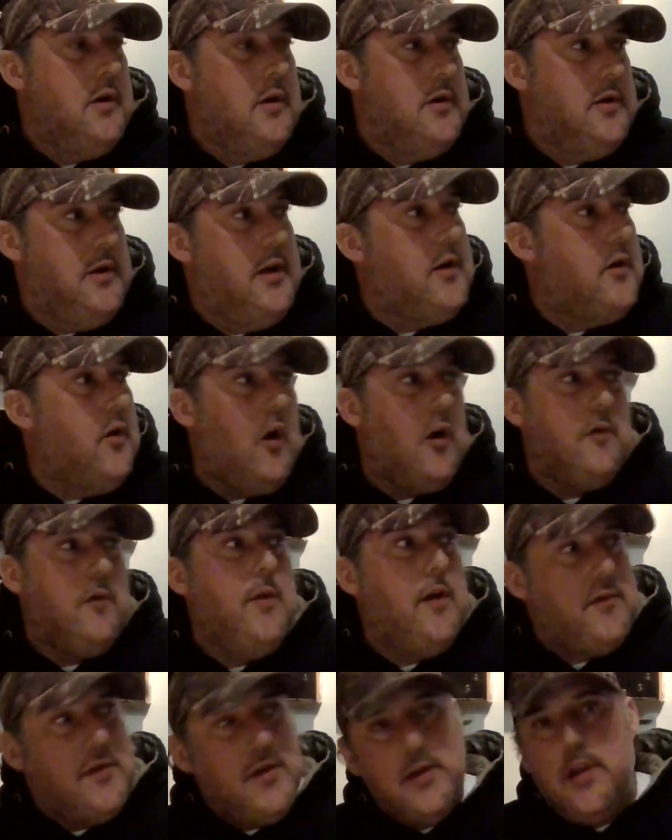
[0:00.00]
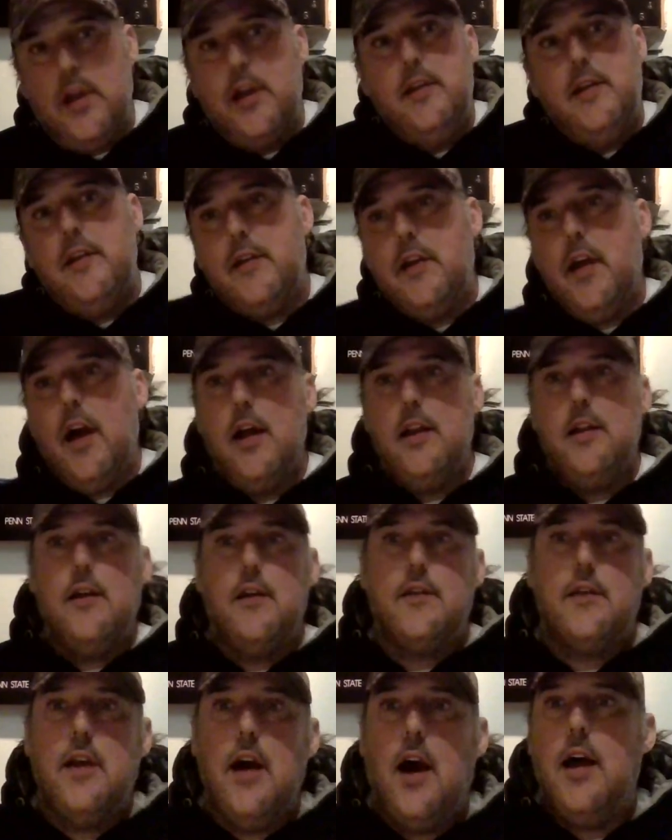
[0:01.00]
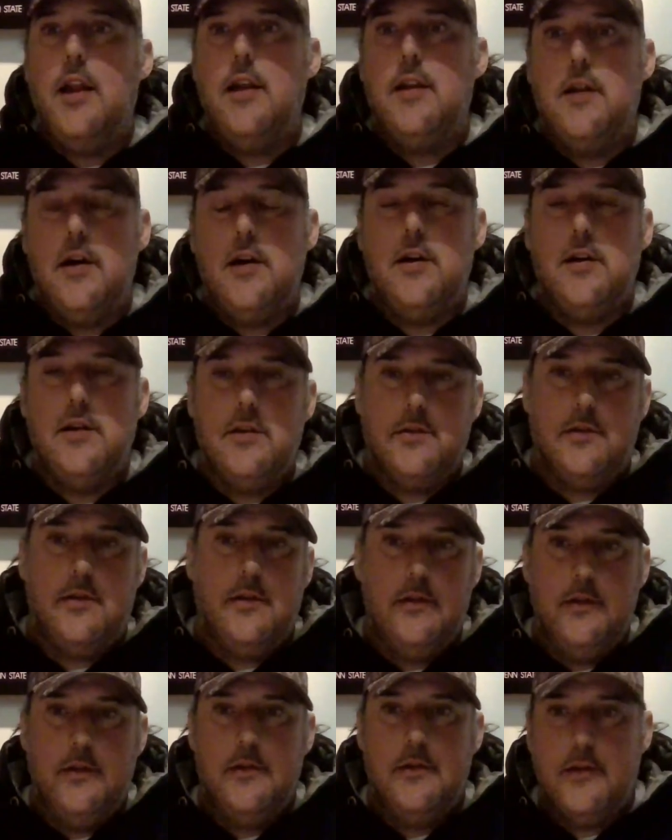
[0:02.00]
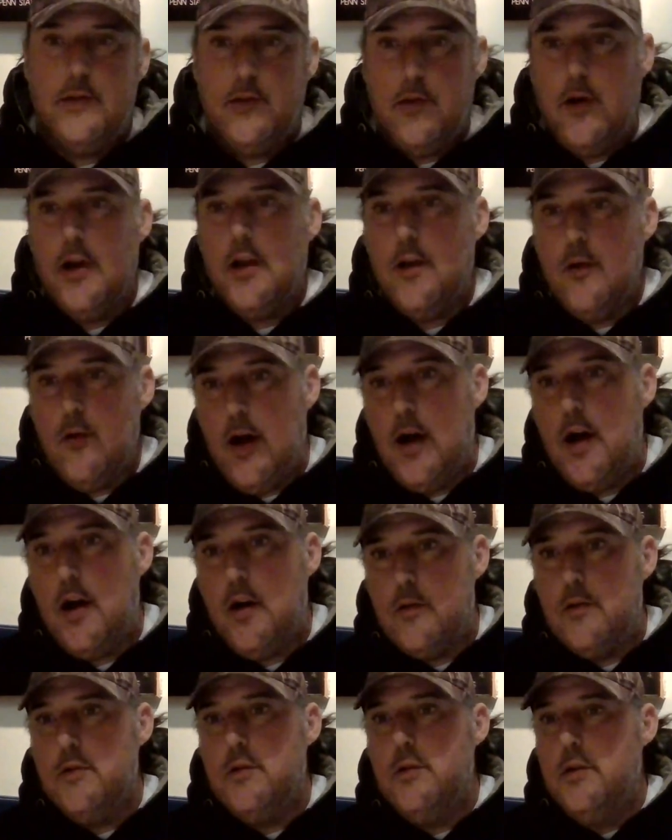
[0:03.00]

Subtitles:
she calls me up. She's like, this guy does guided hunts. So I go out